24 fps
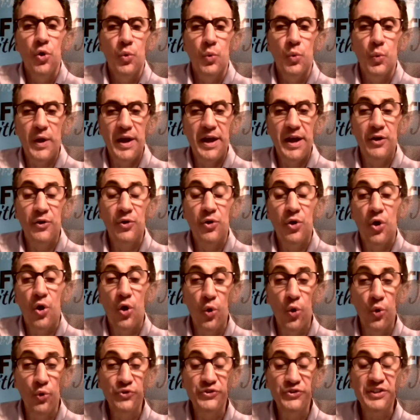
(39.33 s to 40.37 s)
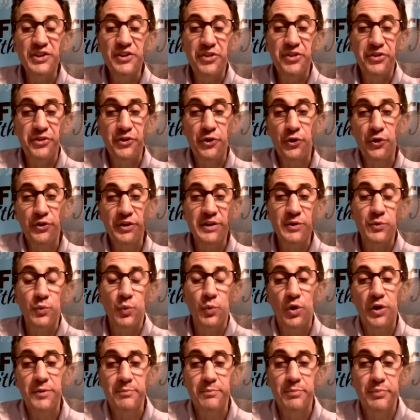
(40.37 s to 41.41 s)
Well, only
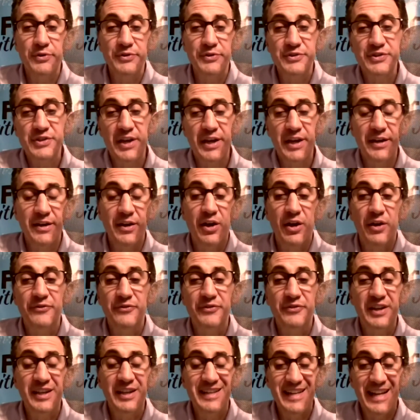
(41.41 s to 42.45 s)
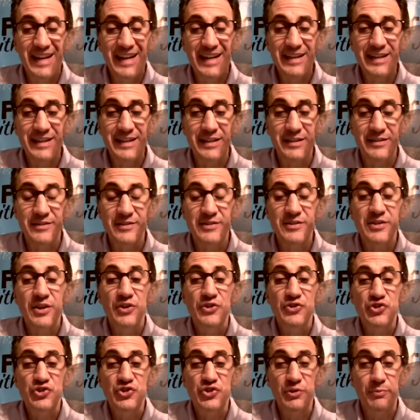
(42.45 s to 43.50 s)
31% of Canadians
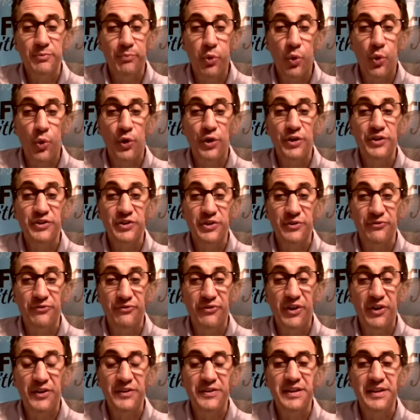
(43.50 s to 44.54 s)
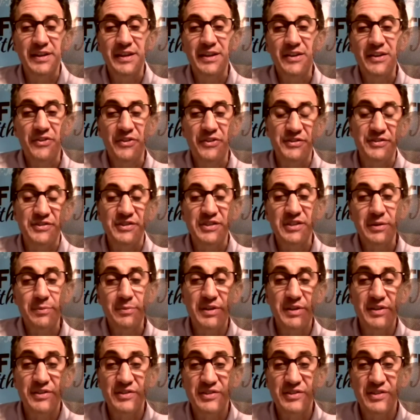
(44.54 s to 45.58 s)
support defunding the
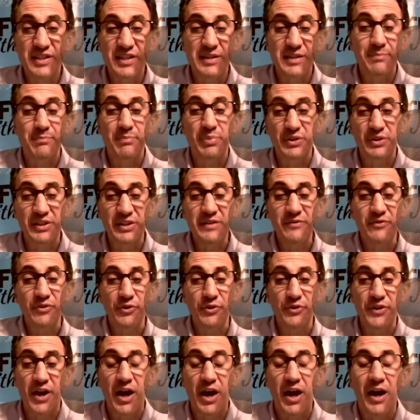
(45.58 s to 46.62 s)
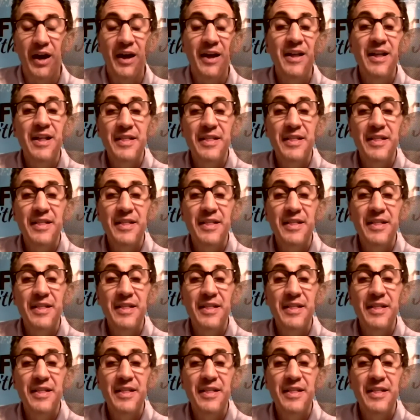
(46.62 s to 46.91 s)
CBC, believe it or not.